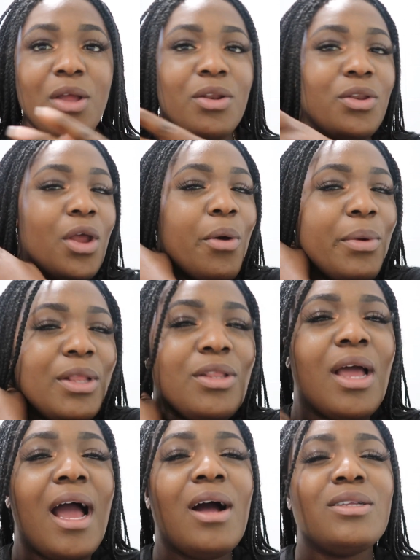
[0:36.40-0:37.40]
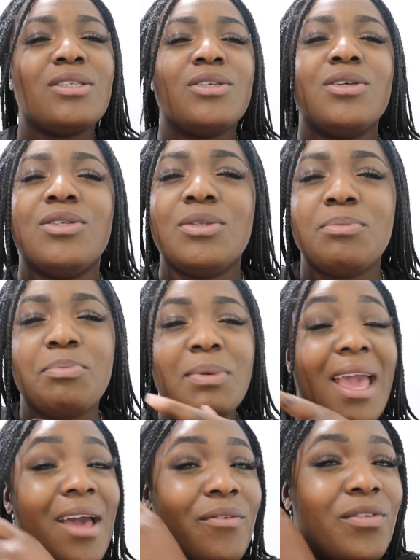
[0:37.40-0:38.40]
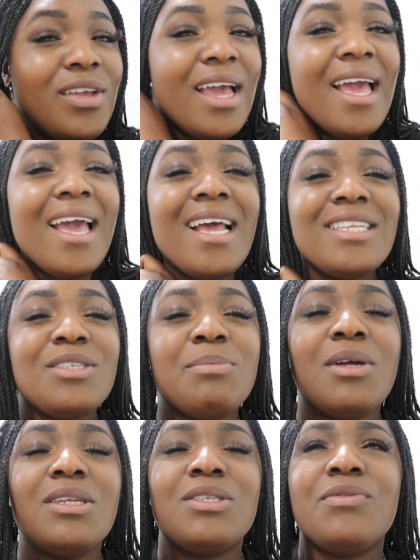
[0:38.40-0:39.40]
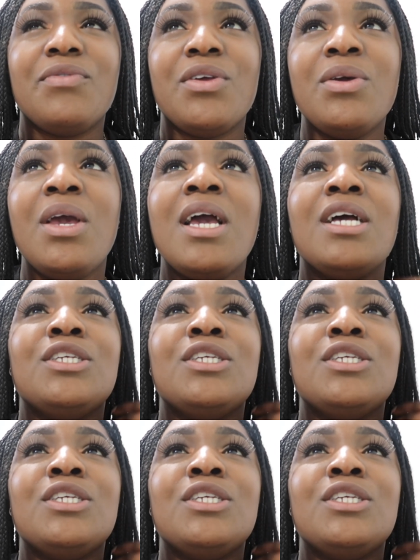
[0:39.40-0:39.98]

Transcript: knowing how to care for your hair, to be honest with you.